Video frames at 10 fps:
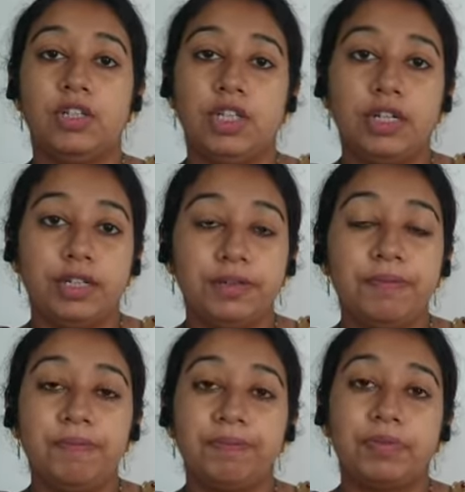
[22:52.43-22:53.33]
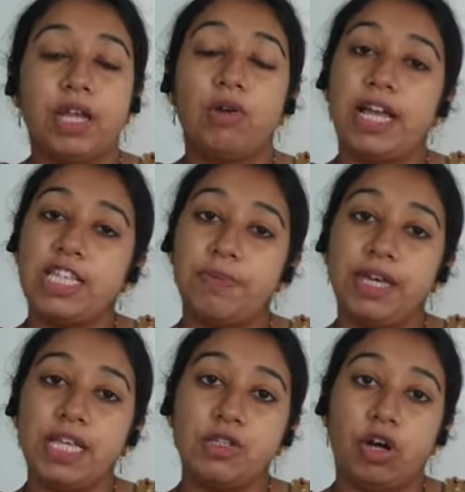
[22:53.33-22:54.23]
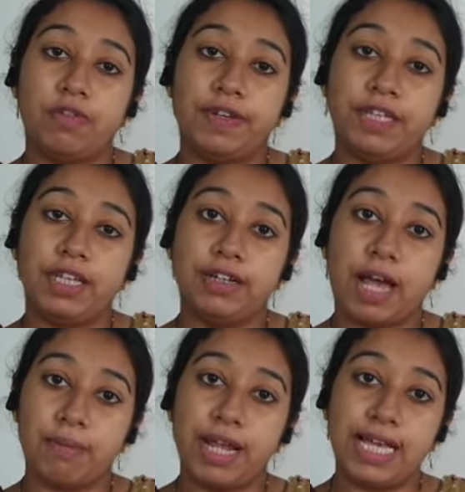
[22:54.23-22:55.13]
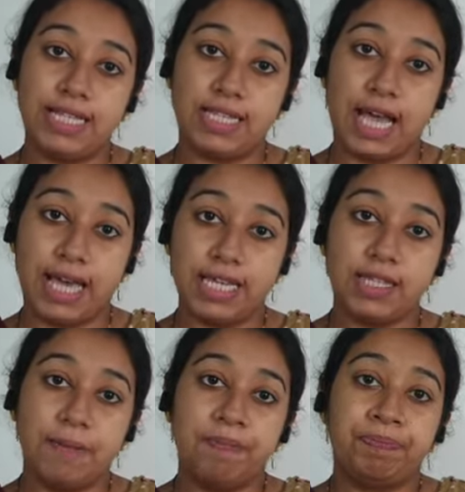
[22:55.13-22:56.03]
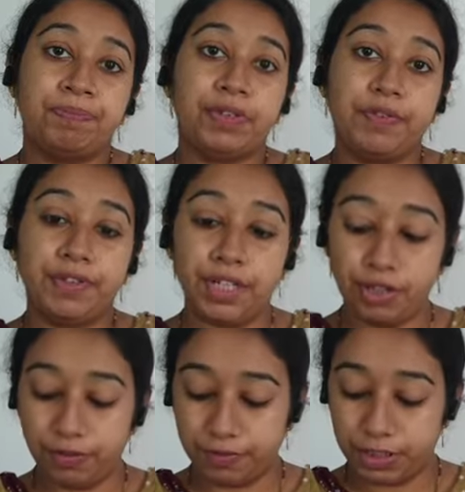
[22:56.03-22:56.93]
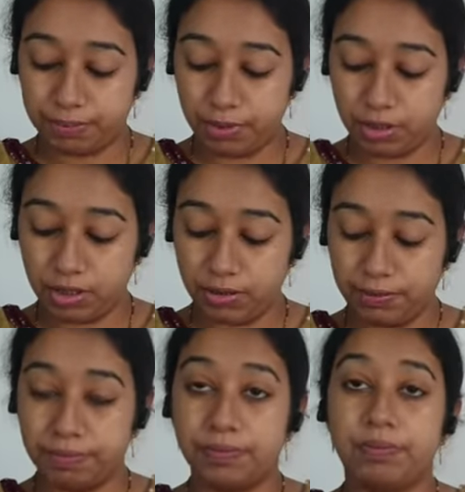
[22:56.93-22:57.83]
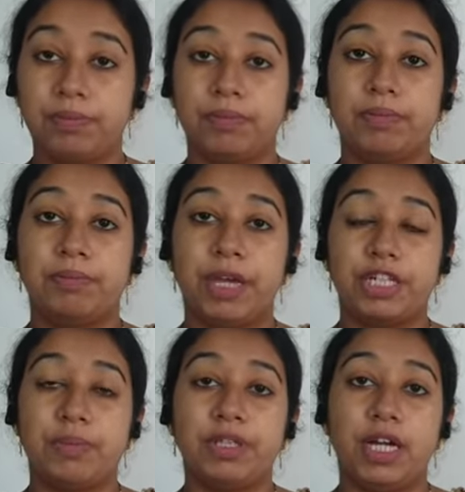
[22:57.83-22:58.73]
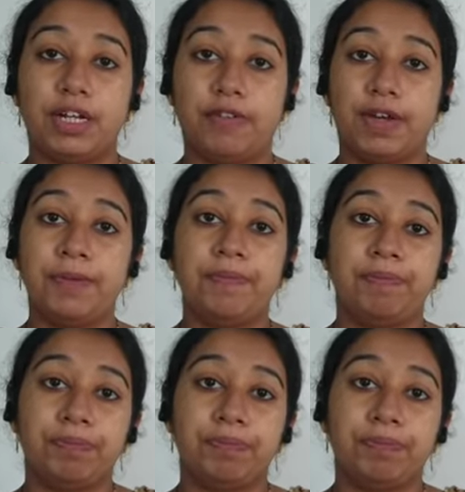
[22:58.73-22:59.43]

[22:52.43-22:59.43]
Children, now let's begin solving the grammar exercise given in your workbook, page number 31.